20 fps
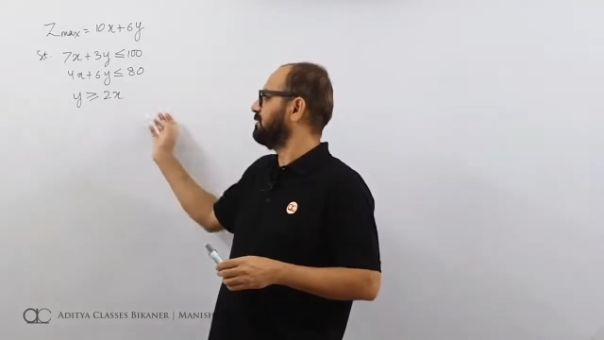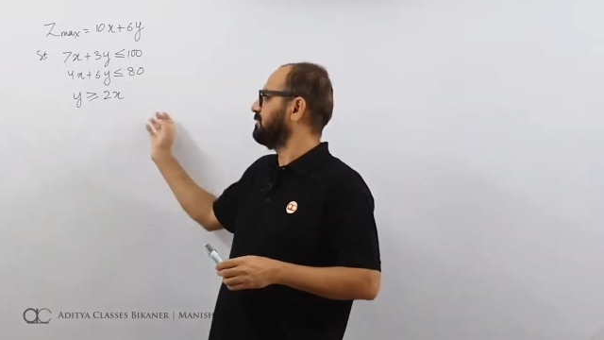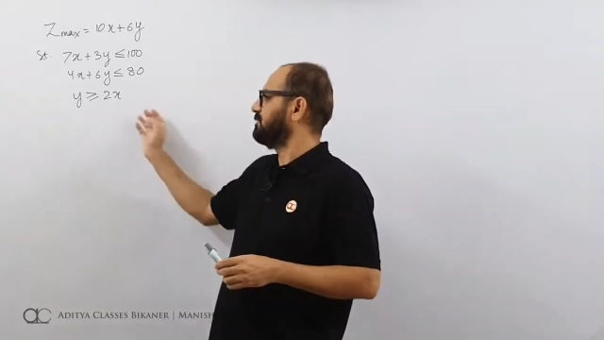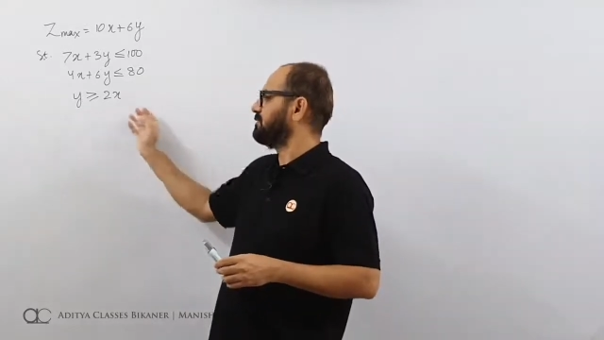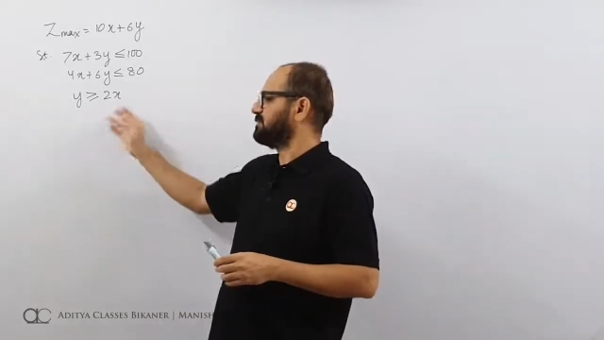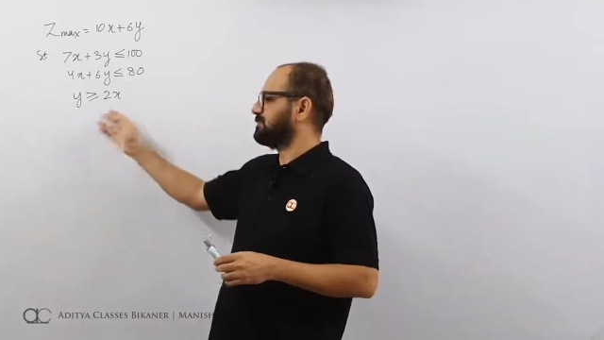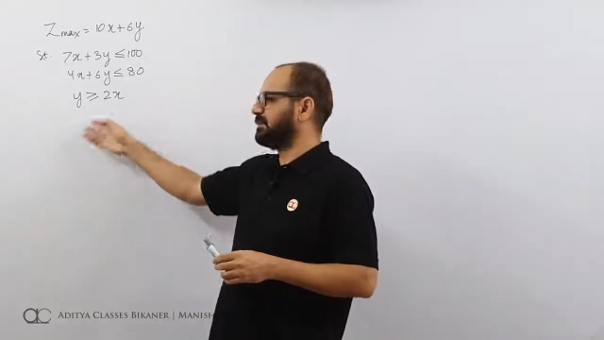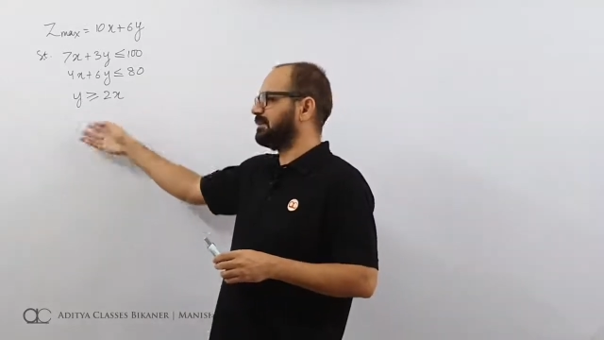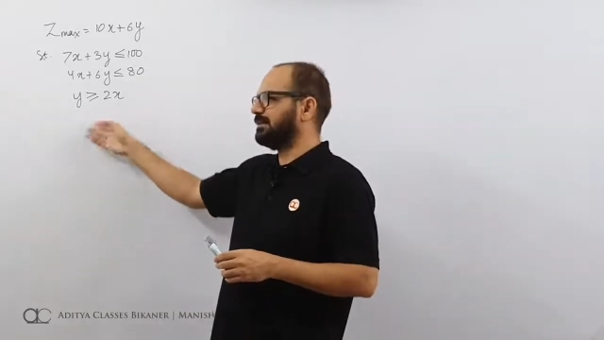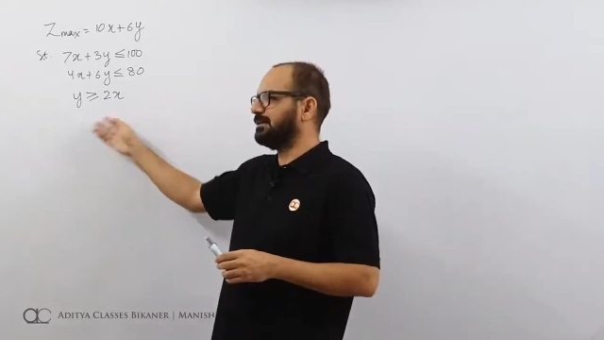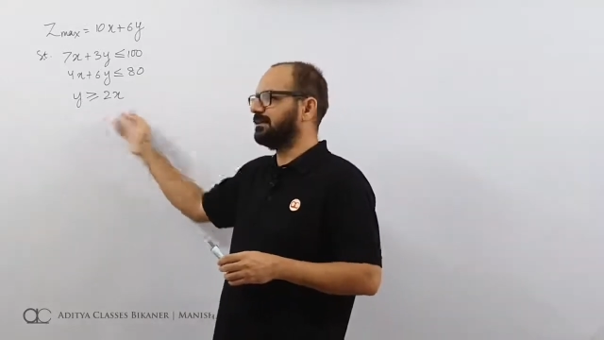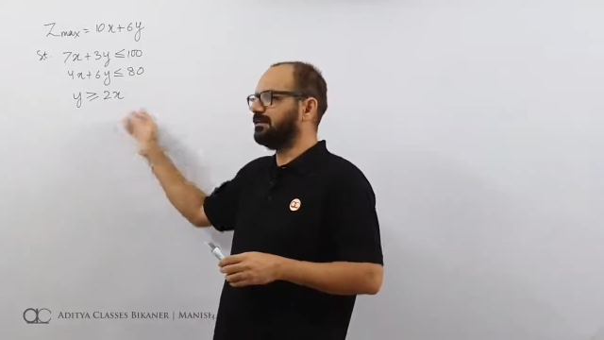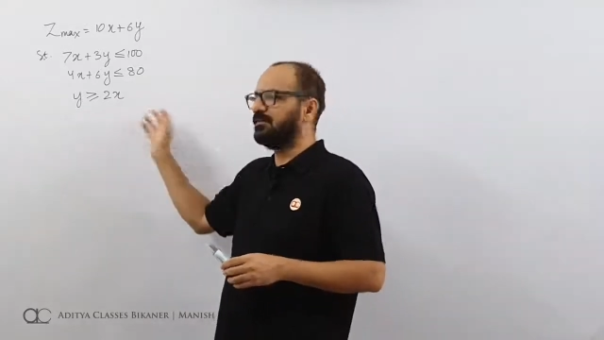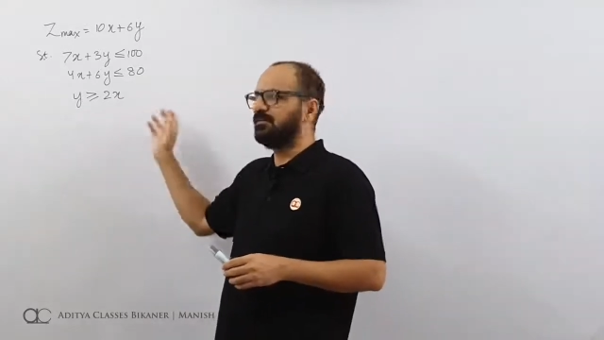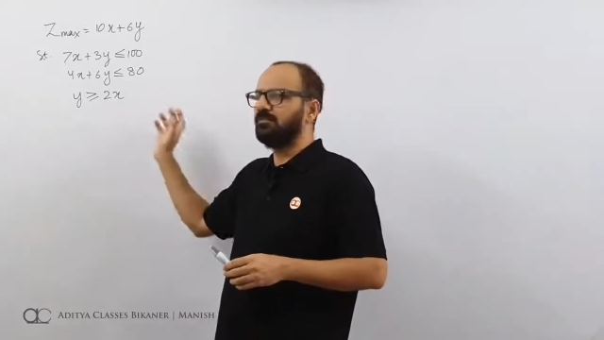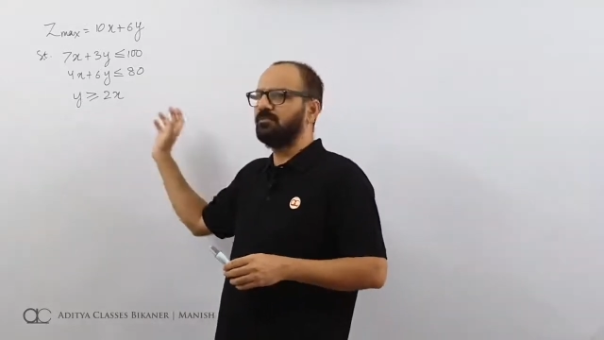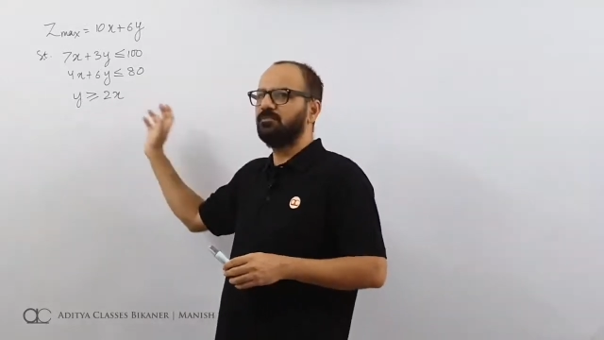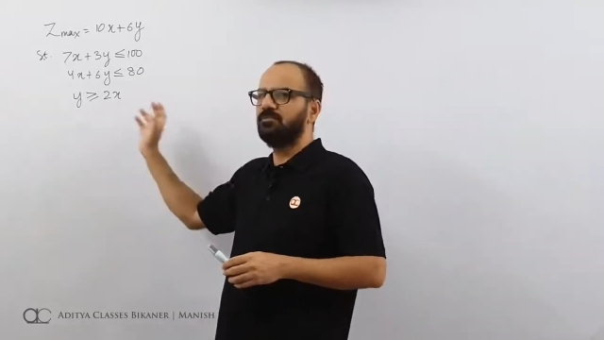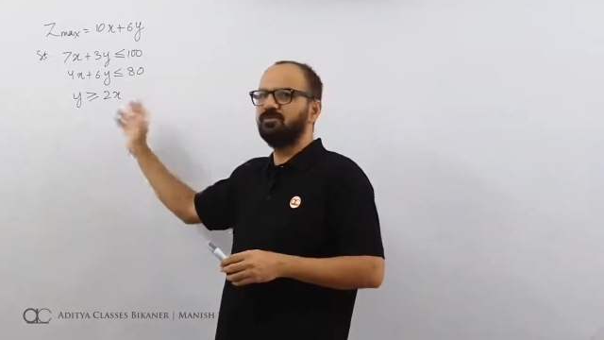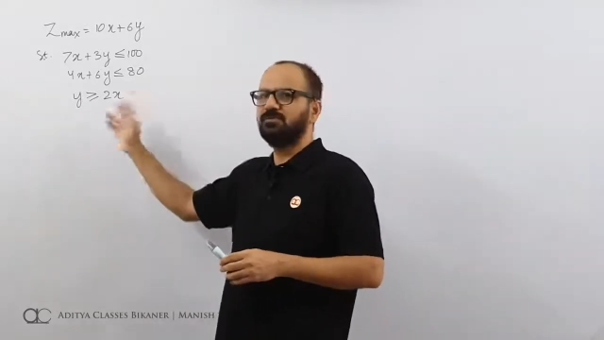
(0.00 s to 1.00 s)
scattered
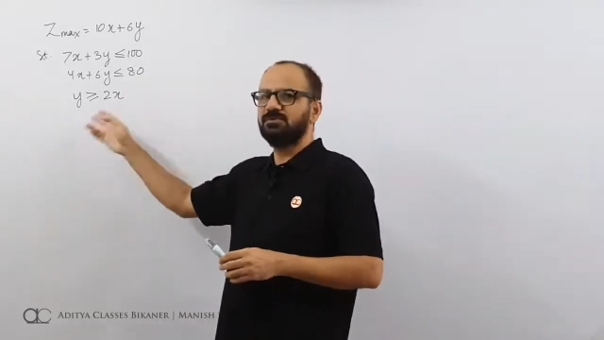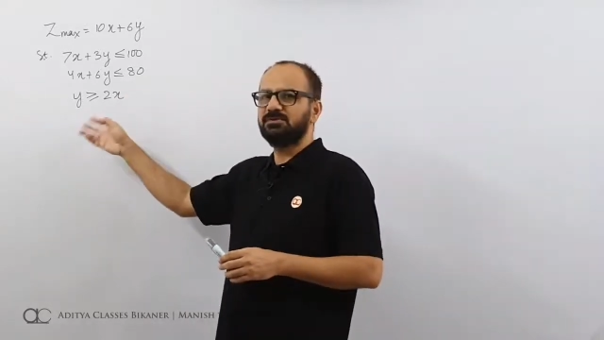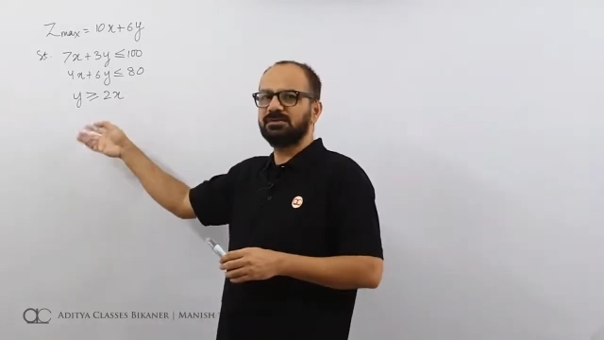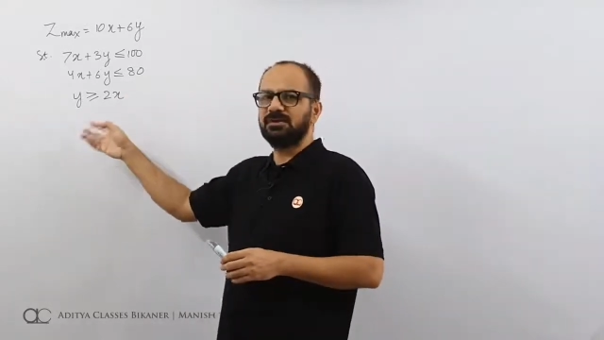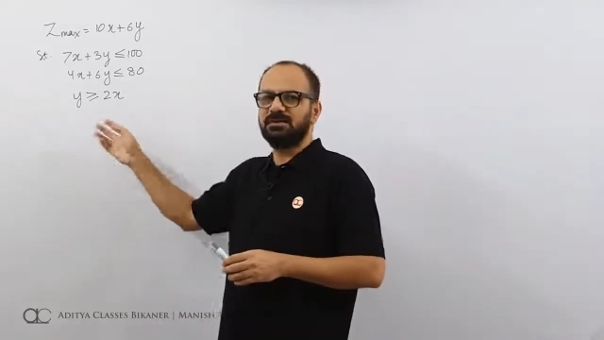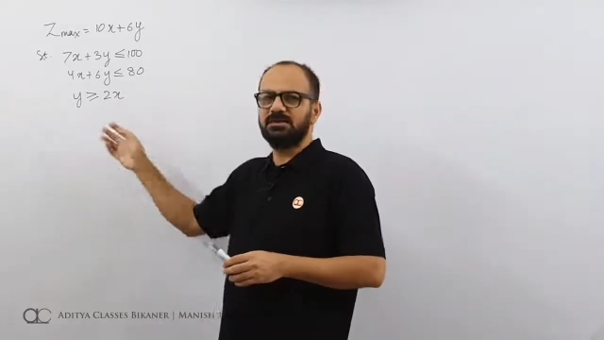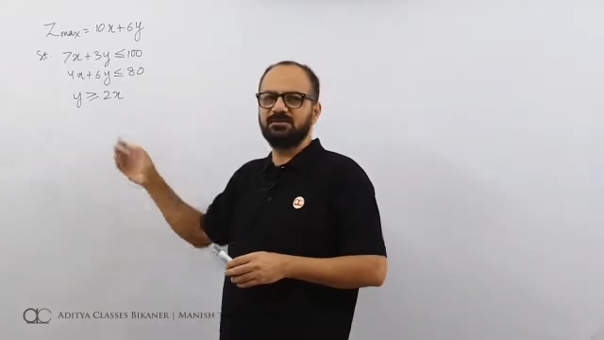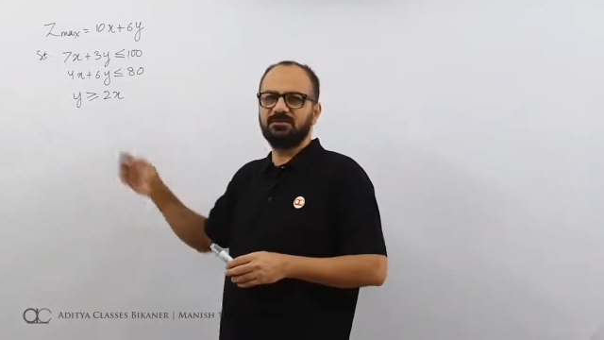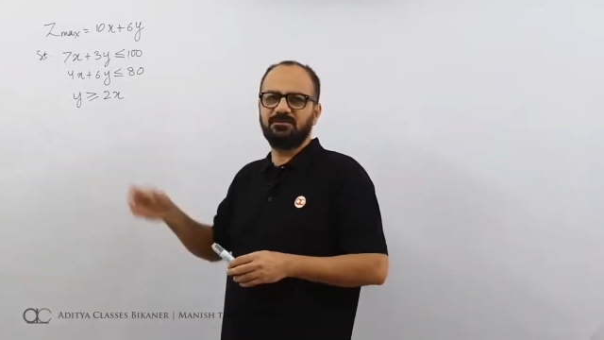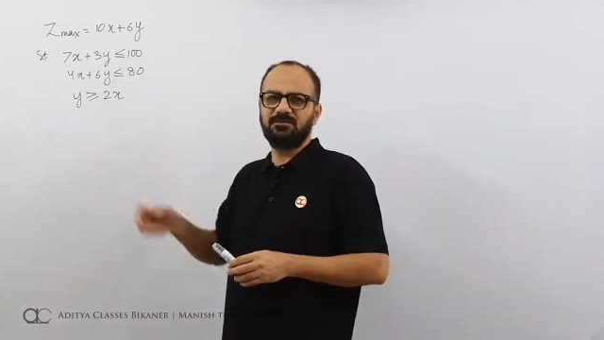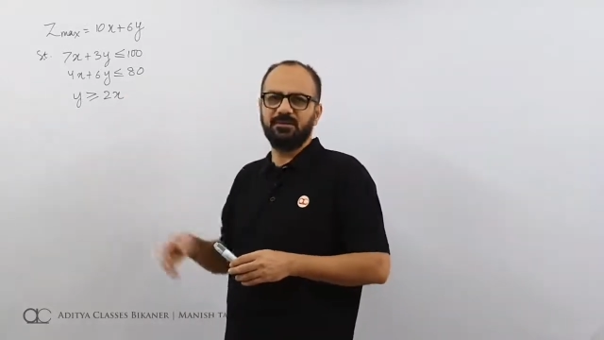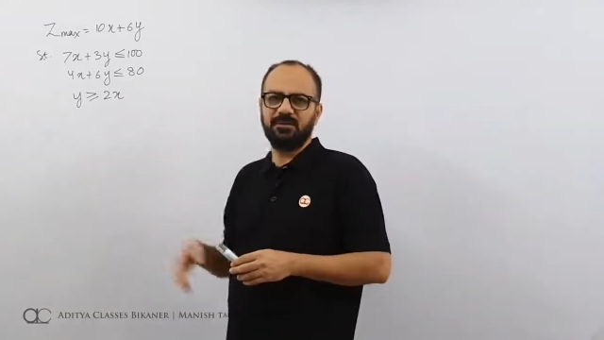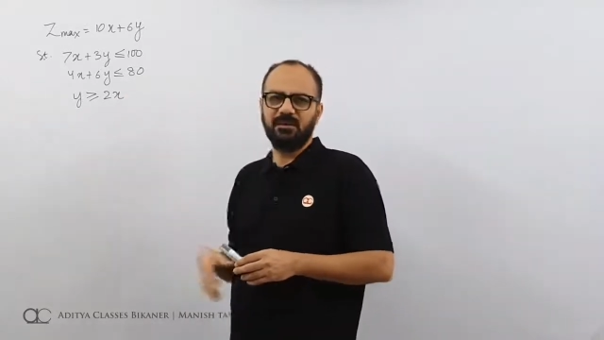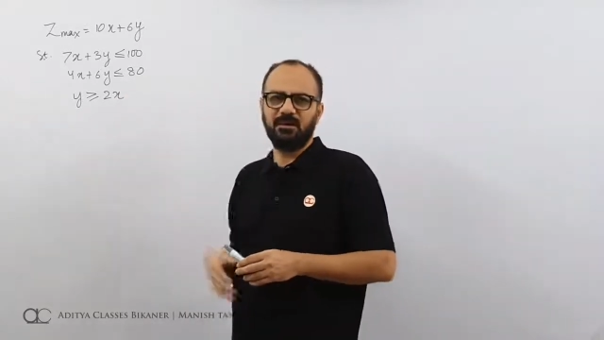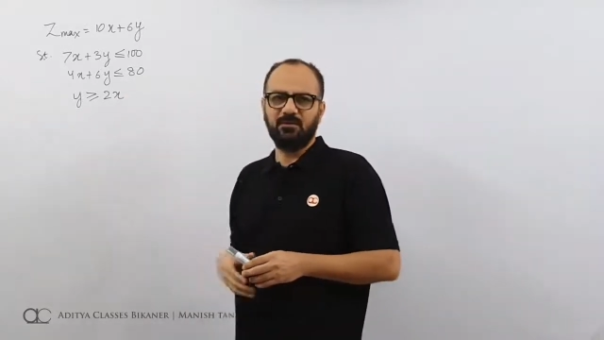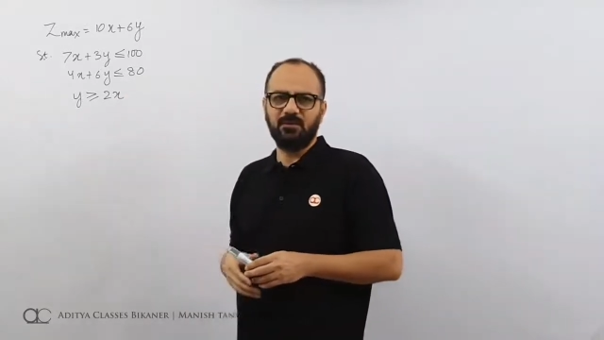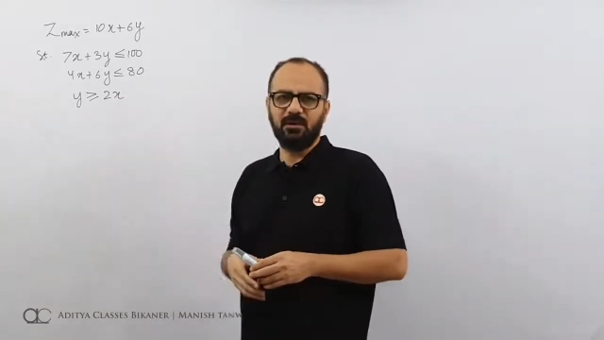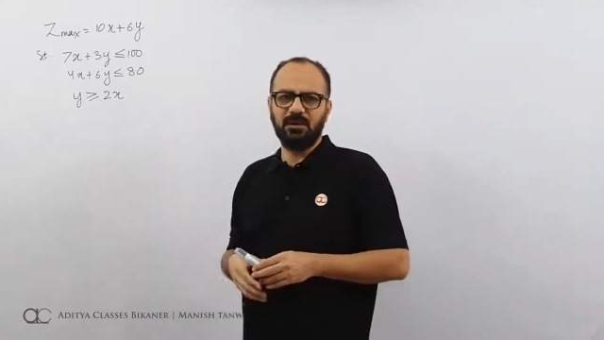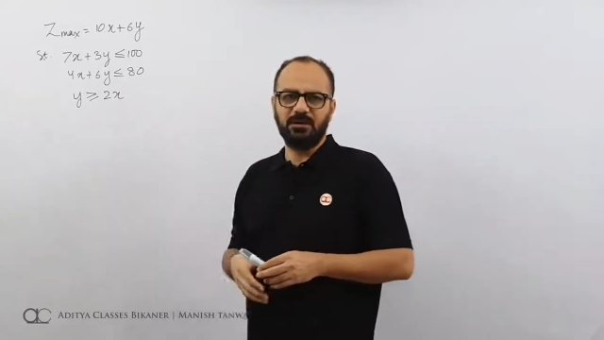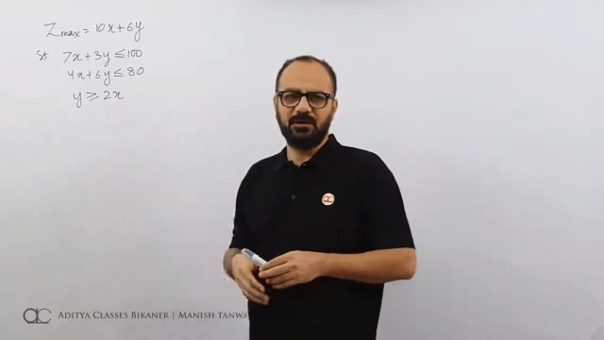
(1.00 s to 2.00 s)
on both sides of
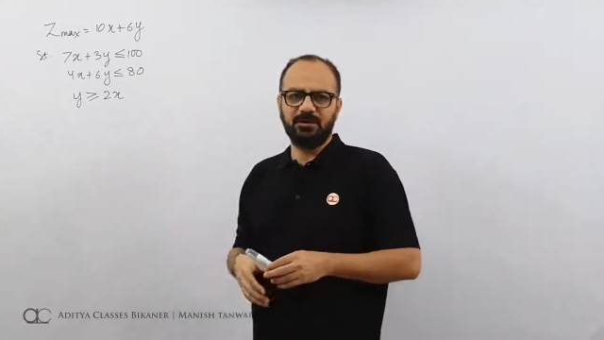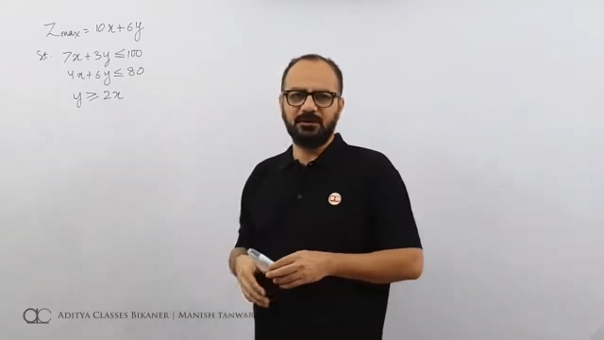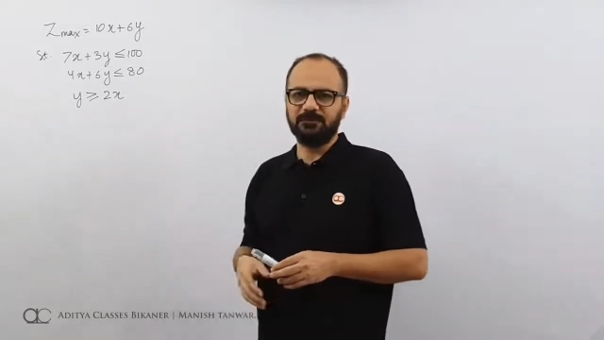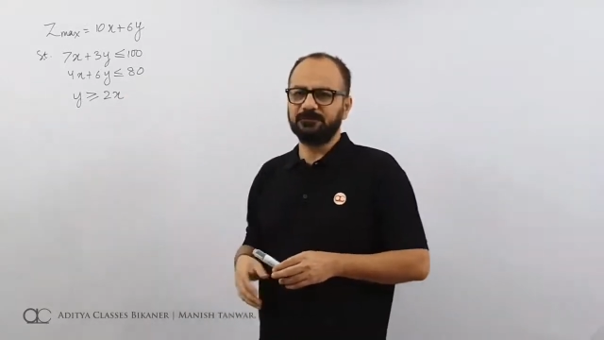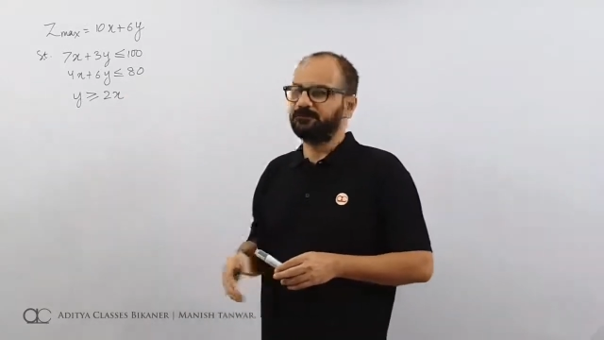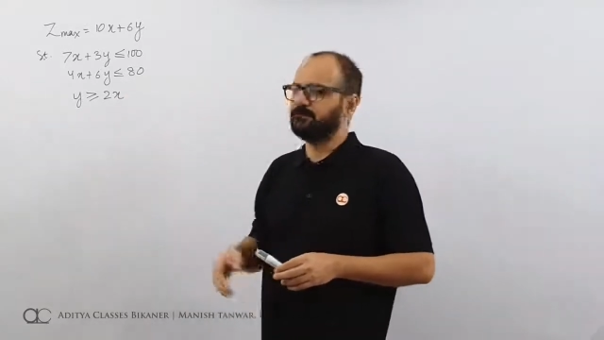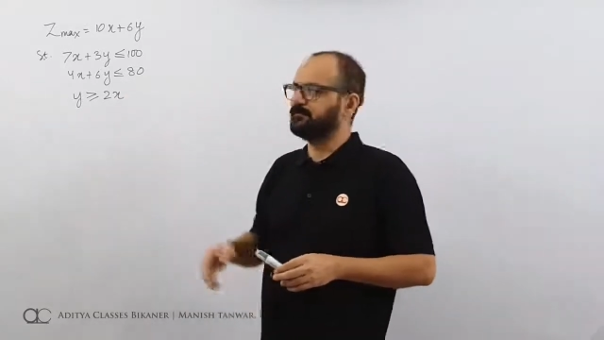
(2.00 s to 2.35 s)
inequality.